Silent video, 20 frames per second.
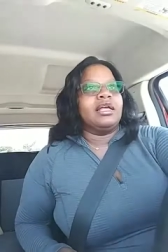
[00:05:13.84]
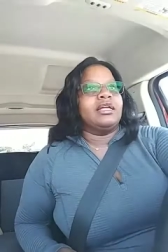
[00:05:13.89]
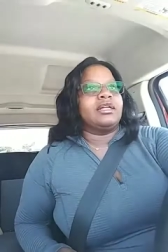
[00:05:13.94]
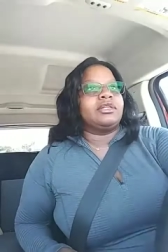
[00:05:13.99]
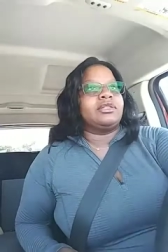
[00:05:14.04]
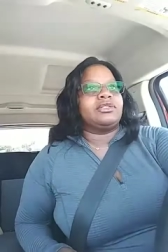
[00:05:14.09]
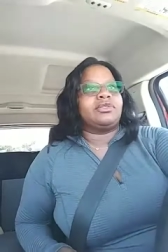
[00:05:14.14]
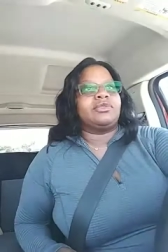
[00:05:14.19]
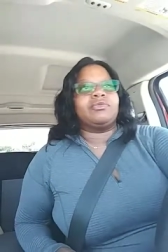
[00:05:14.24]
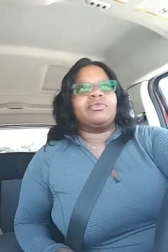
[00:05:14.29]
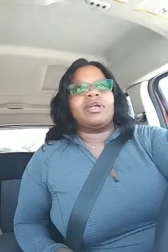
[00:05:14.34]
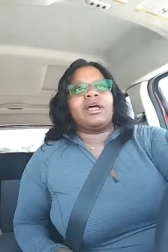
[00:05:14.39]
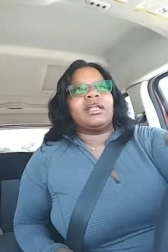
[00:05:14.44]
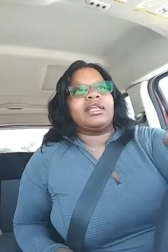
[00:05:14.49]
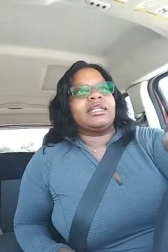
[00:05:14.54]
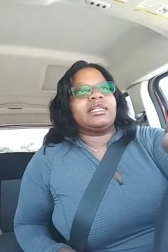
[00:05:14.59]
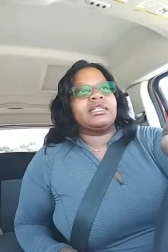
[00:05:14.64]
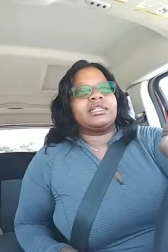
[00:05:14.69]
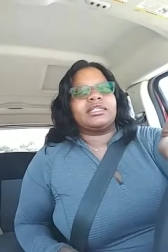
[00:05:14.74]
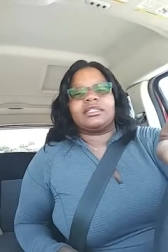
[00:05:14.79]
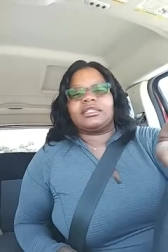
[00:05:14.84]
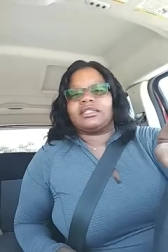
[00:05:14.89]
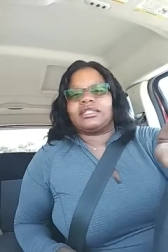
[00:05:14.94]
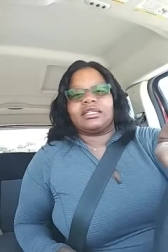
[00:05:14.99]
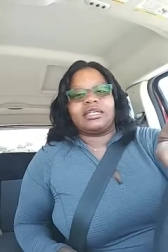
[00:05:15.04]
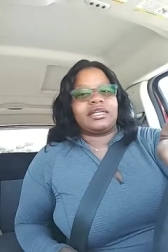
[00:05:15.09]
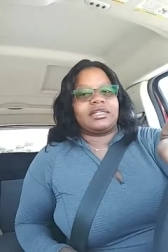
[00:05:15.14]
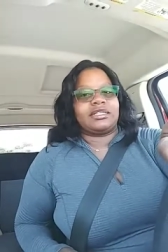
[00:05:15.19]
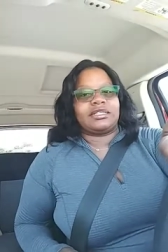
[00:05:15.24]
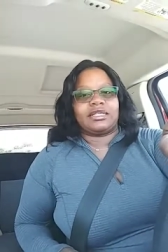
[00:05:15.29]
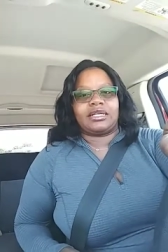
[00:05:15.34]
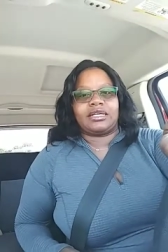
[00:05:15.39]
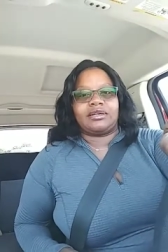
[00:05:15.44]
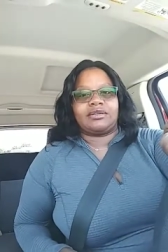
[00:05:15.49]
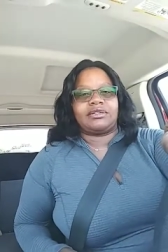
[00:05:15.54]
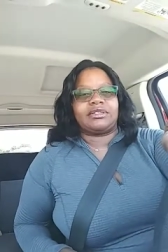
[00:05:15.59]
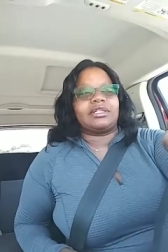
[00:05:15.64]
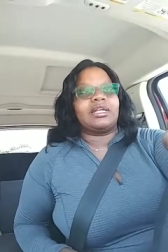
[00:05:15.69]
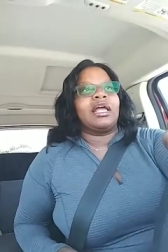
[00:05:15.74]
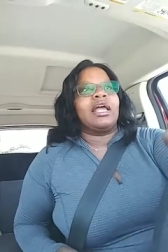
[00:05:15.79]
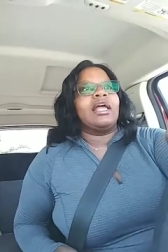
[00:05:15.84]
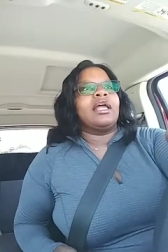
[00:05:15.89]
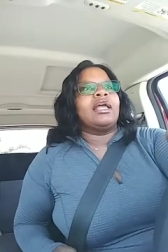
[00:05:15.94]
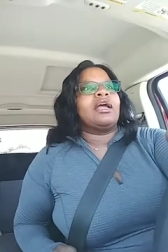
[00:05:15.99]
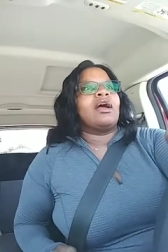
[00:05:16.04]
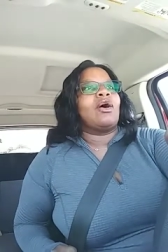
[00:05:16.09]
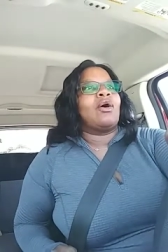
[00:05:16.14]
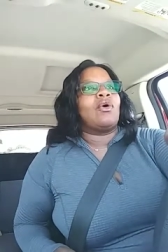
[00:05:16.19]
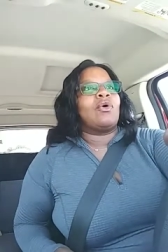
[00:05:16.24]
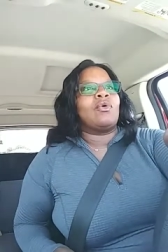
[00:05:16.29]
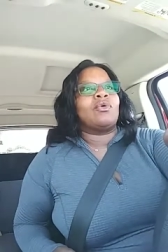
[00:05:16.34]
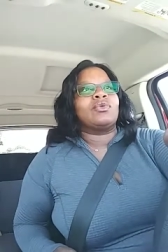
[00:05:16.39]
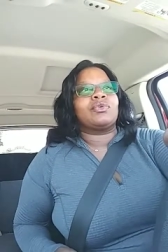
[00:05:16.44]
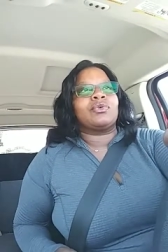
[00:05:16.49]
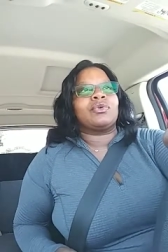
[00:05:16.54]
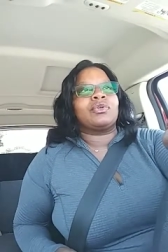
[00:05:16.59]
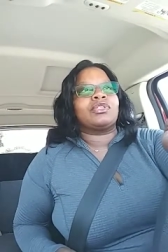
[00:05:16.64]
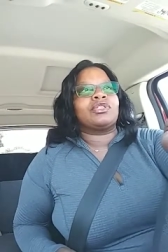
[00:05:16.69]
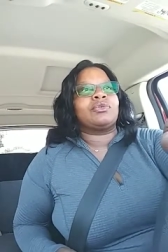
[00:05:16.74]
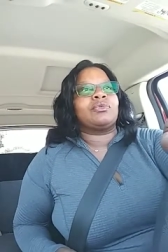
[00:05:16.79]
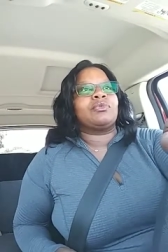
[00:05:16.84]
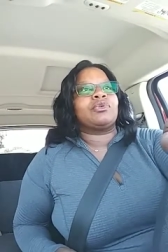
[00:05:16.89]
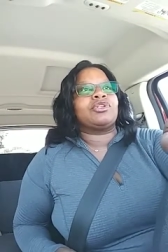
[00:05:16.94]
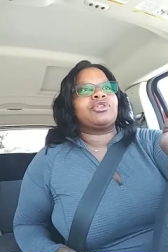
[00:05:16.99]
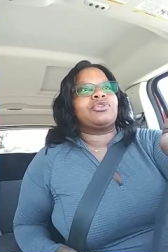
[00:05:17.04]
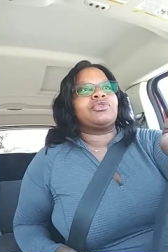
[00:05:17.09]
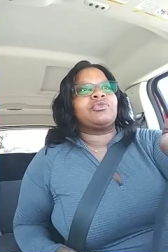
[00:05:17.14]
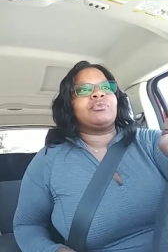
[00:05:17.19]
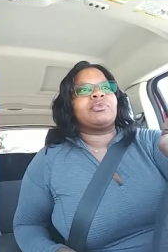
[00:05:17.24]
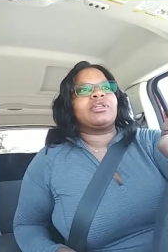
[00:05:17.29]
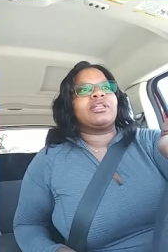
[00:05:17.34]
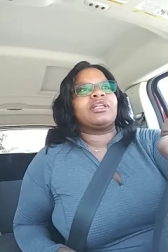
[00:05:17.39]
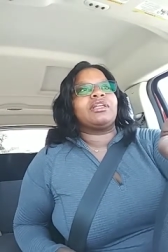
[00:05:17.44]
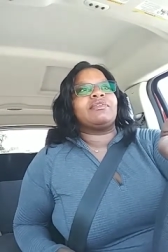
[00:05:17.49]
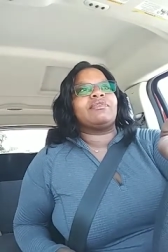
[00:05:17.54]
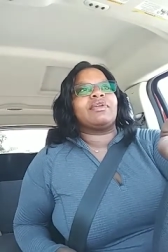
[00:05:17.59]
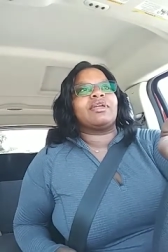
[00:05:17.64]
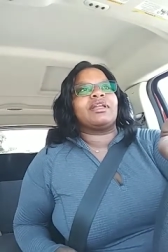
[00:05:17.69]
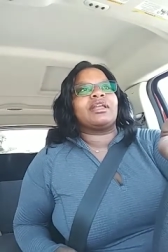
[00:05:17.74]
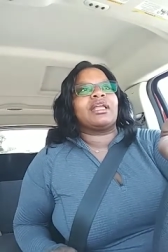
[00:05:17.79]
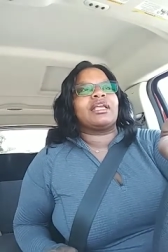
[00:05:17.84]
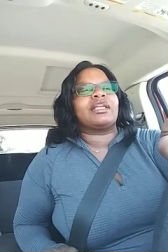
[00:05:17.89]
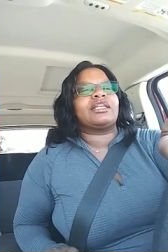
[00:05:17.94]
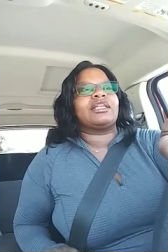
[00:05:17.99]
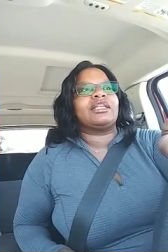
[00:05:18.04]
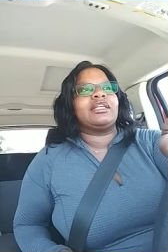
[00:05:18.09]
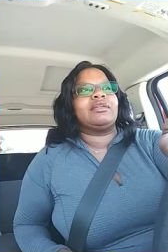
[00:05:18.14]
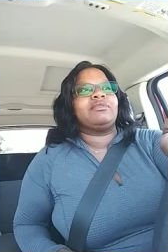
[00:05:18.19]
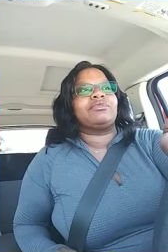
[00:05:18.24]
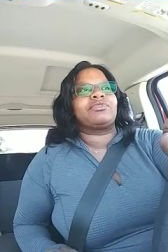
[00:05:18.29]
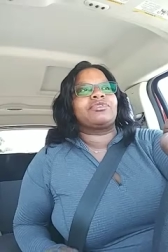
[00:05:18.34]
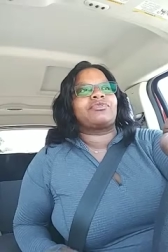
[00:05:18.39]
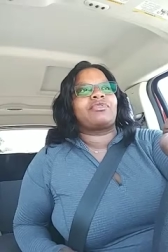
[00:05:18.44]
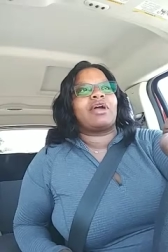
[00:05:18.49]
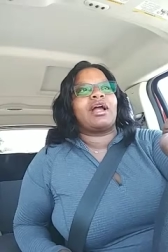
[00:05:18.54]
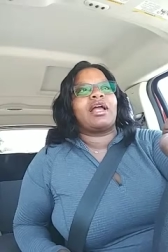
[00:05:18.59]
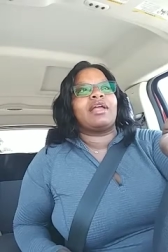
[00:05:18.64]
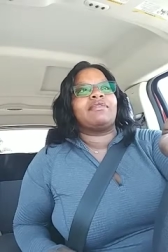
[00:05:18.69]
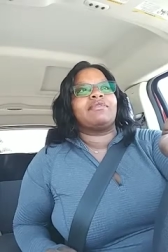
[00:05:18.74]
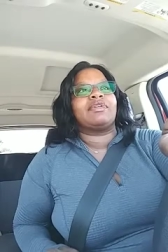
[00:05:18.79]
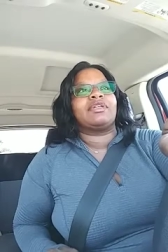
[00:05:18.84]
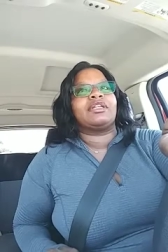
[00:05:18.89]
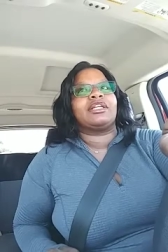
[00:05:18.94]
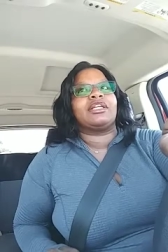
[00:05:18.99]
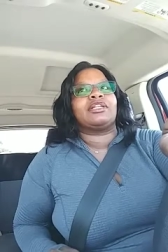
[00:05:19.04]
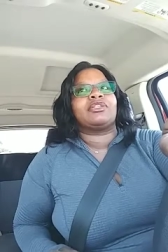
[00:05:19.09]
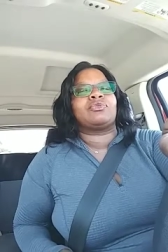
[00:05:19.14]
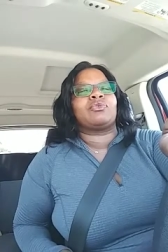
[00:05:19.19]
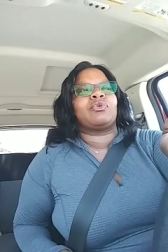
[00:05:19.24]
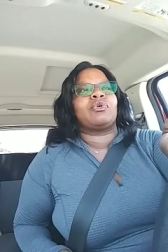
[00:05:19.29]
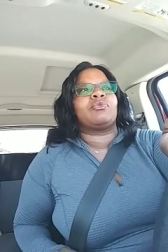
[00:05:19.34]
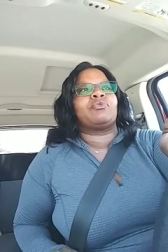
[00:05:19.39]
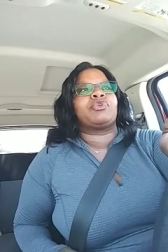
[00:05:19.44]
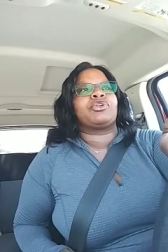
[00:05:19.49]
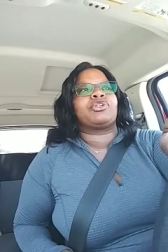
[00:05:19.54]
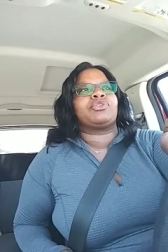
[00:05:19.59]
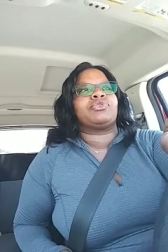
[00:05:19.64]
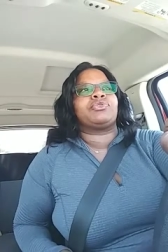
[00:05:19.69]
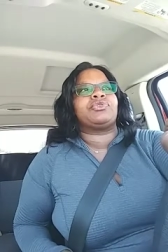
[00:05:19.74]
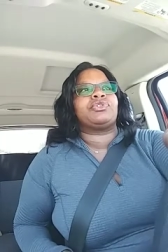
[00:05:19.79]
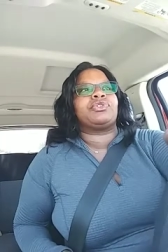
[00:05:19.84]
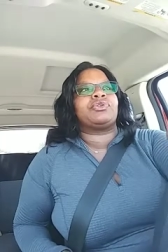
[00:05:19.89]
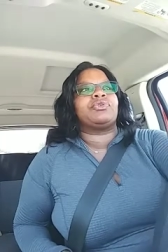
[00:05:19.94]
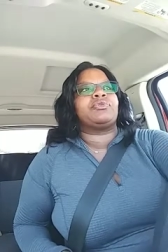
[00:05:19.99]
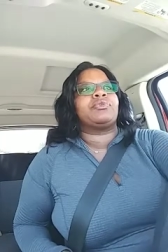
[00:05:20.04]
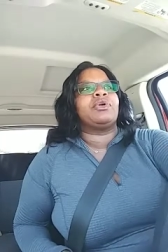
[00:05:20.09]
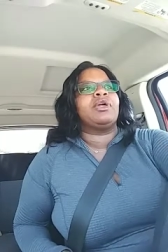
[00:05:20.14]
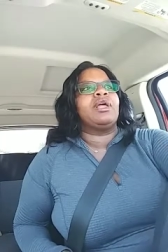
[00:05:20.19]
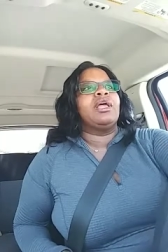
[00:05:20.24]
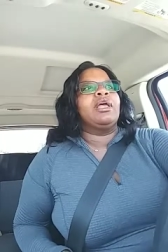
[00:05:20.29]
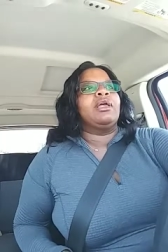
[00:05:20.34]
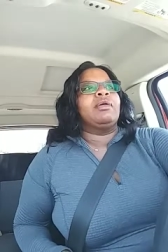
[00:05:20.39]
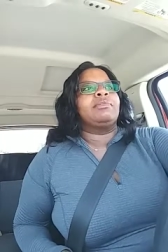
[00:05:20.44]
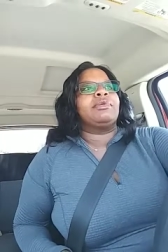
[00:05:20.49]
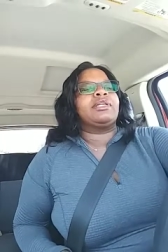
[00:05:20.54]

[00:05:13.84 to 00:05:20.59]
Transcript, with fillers: Do not listen to naysayers. Hold on to what you believe in and keep striving and doing what you do.